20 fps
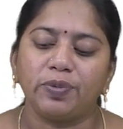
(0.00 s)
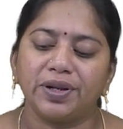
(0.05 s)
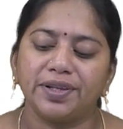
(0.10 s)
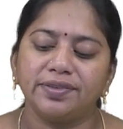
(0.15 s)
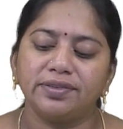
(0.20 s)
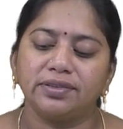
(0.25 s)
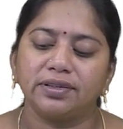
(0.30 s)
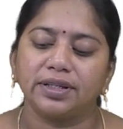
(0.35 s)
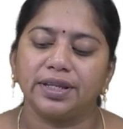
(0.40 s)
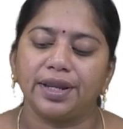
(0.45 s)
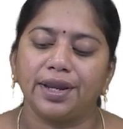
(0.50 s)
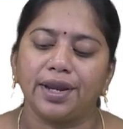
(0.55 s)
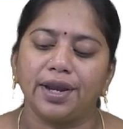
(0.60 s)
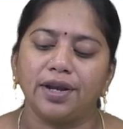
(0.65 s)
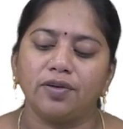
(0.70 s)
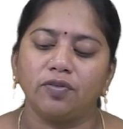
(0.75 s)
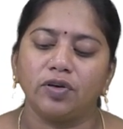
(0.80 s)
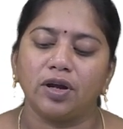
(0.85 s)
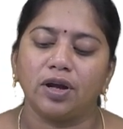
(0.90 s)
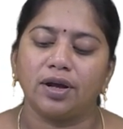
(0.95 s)
plus
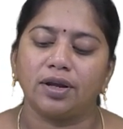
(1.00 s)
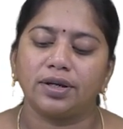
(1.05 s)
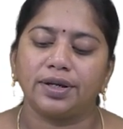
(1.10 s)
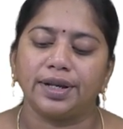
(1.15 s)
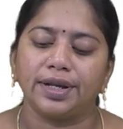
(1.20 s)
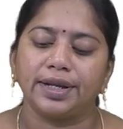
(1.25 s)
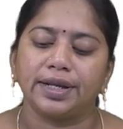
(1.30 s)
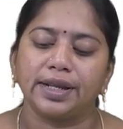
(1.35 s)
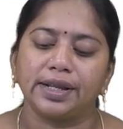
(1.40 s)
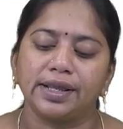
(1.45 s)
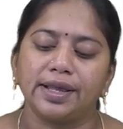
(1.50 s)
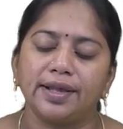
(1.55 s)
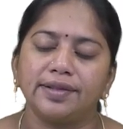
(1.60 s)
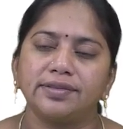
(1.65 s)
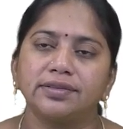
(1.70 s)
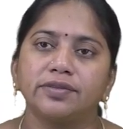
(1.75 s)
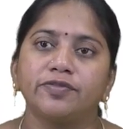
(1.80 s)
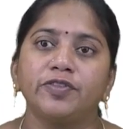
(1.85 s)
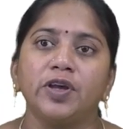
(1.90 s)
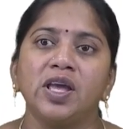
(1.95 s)
gate we are taking
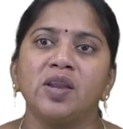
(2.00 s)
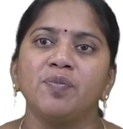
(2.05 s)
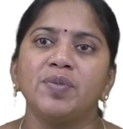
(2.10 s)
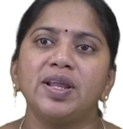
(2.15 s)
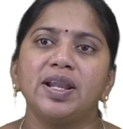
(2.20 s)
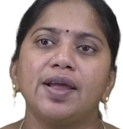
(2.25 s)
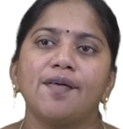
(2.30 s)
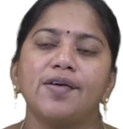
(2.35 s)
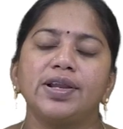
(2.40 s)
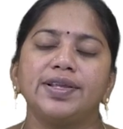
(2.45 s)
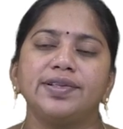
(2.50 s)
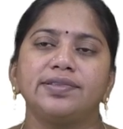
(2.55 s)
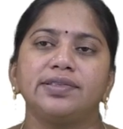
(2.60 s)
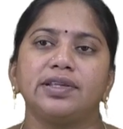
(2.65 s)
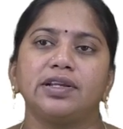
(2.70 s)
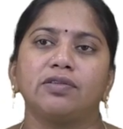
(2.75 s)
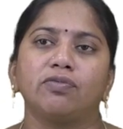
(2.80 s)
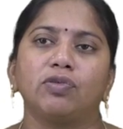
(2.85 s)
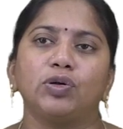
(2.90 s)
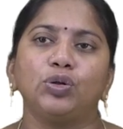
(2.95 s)
as Fermi level is
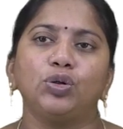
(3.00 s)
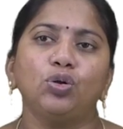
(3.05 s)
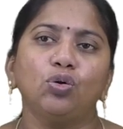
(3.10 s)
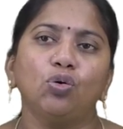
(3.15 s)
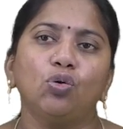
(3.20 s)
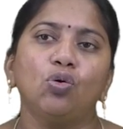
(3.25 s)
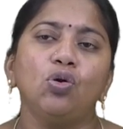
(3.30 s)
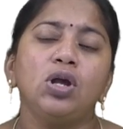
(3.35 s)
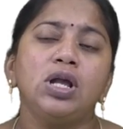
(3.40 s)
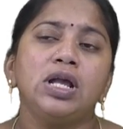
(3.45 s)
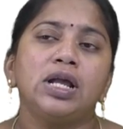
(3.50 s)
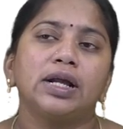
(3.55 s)
equal to